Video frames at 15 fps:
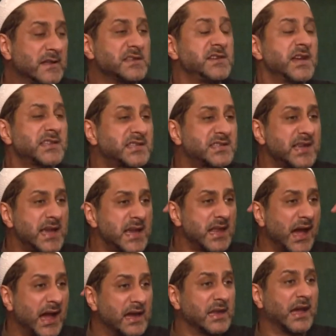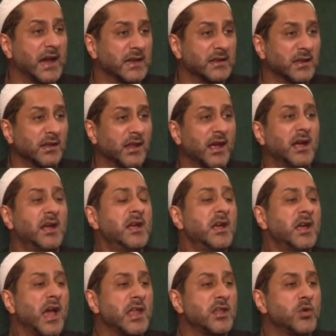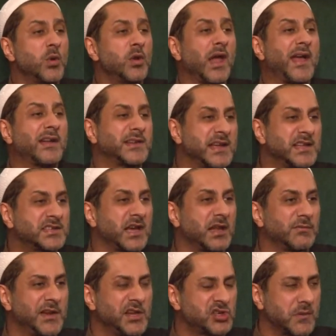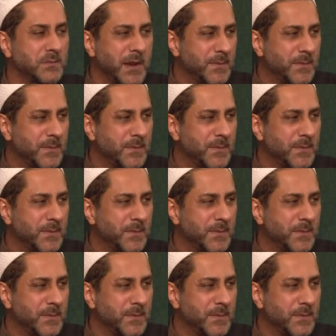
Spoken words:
Just say, "La ilaha illallah," and you will attain salvation.